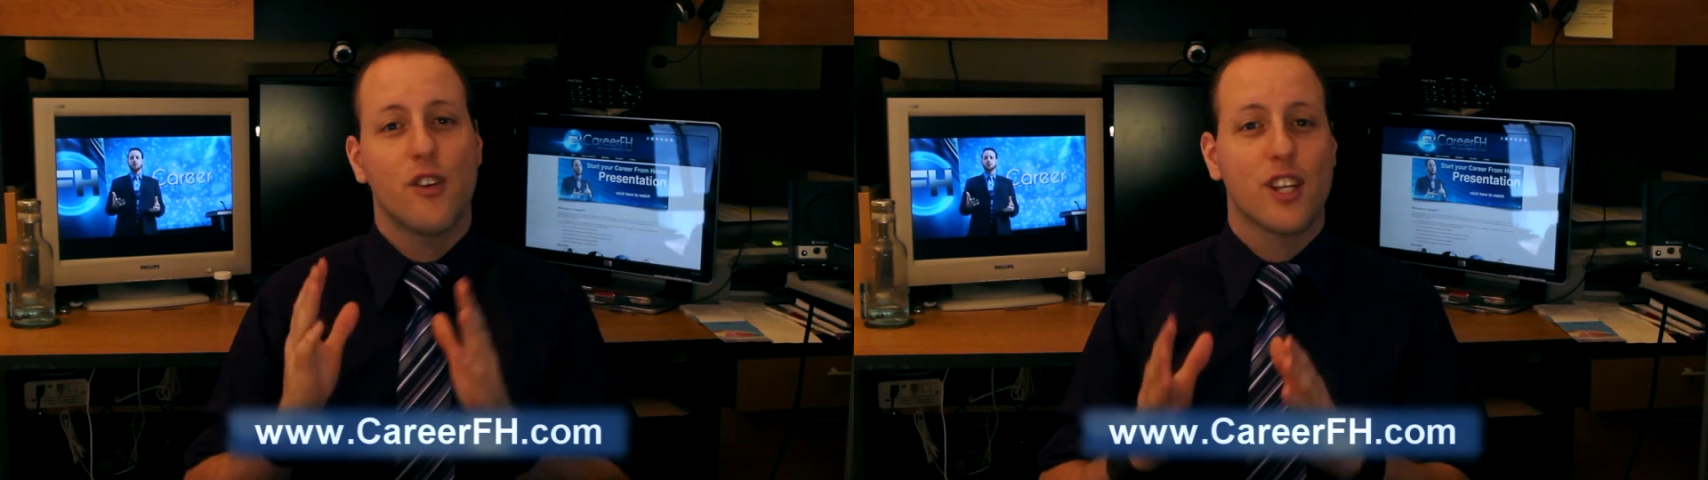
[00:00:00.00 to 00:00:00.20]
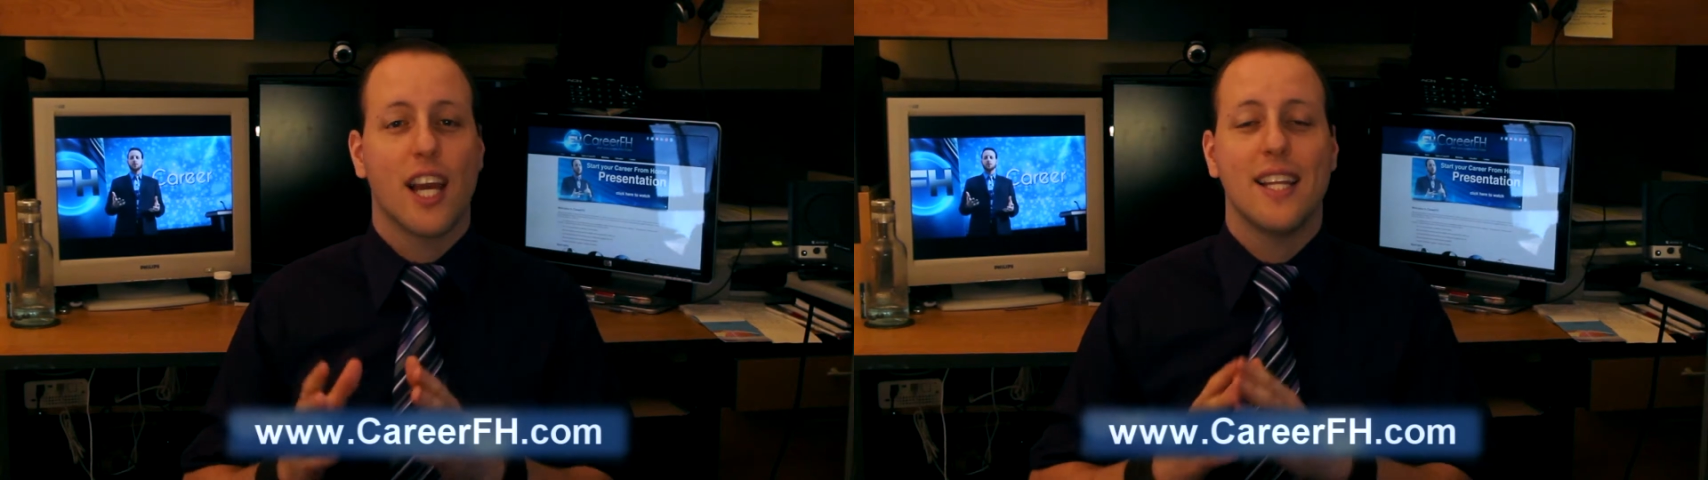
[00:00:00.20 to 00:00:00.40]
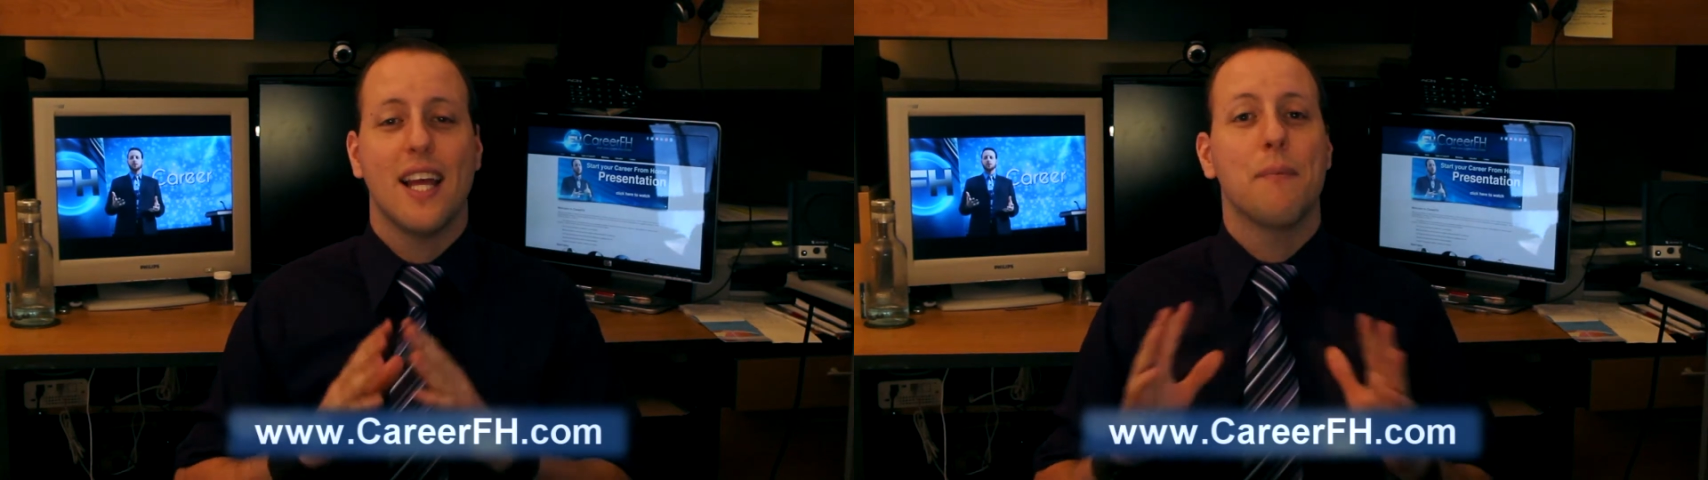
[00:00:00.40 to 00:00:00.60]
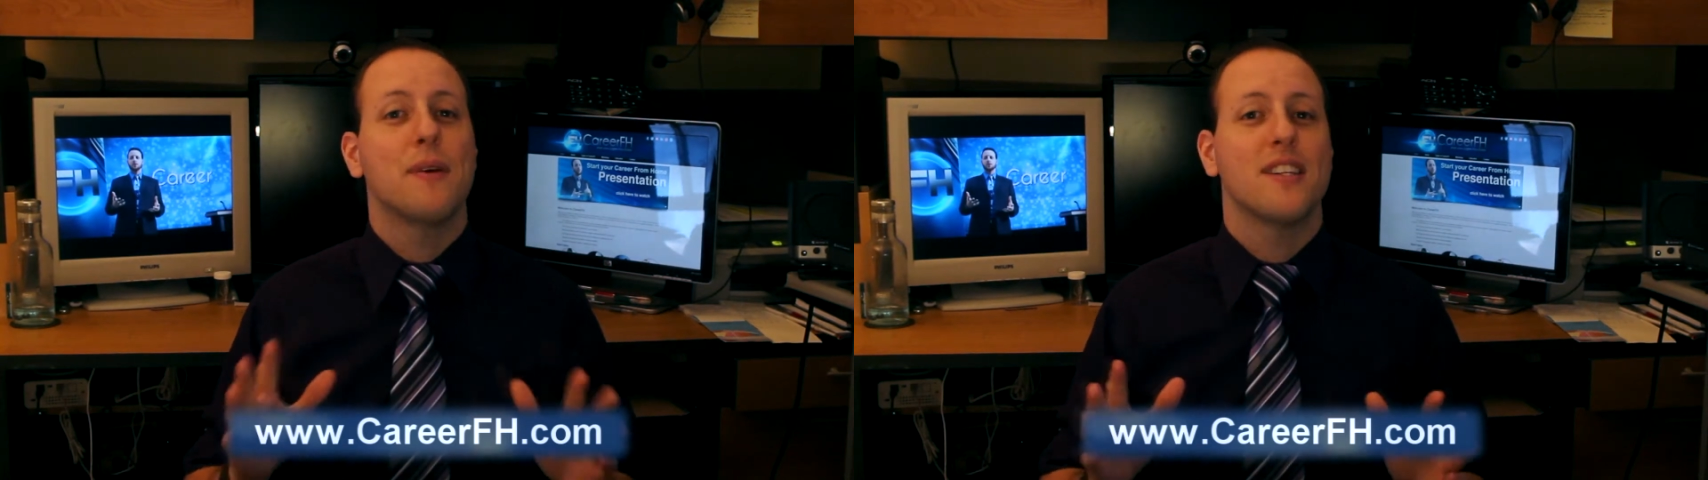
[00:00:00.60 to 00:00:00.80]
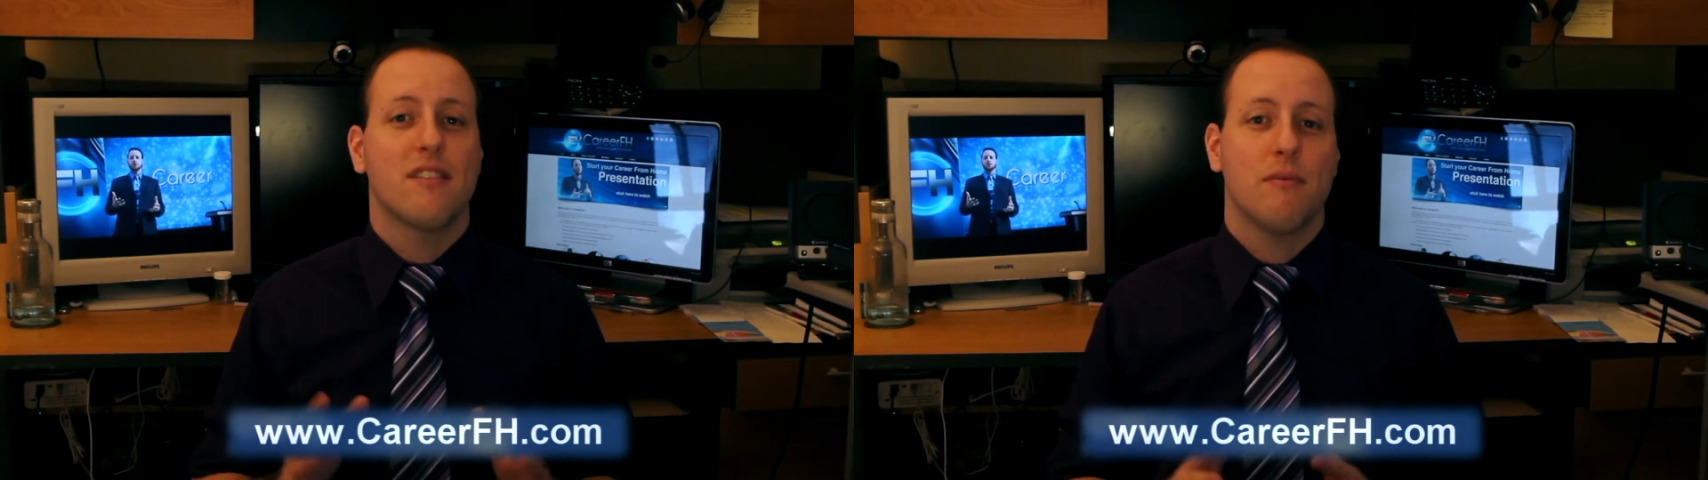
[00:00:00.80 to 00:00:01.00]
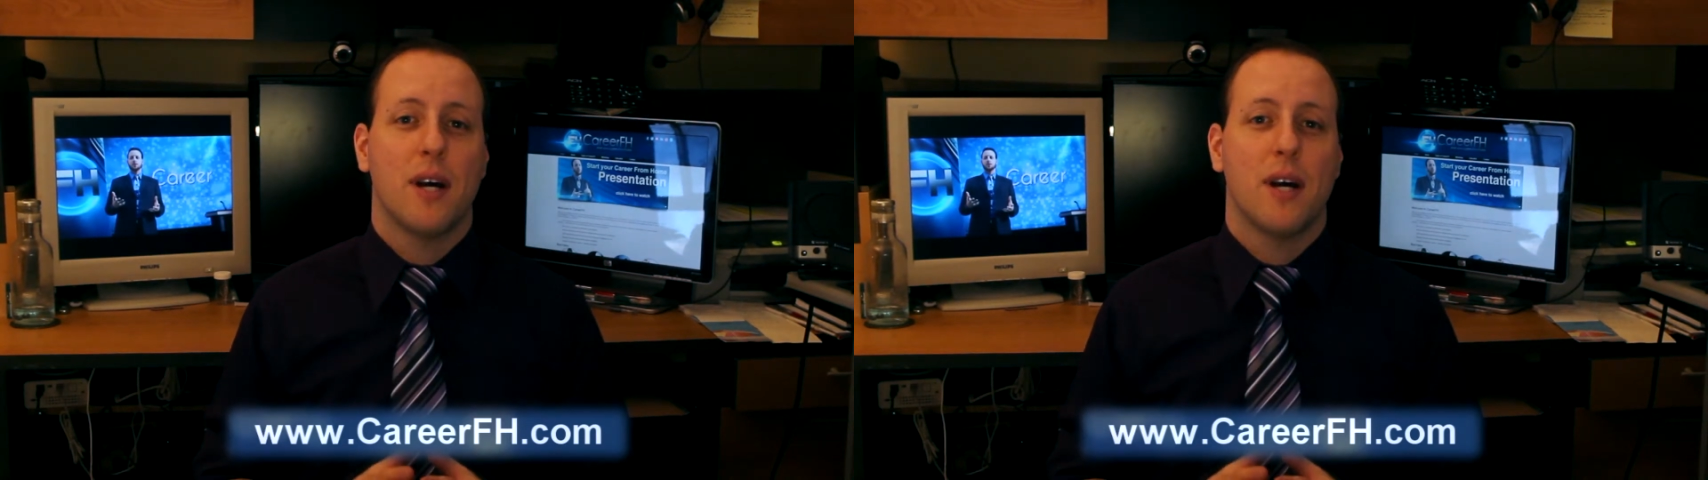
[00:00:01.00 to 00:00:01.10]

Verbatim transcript: forget, and peace of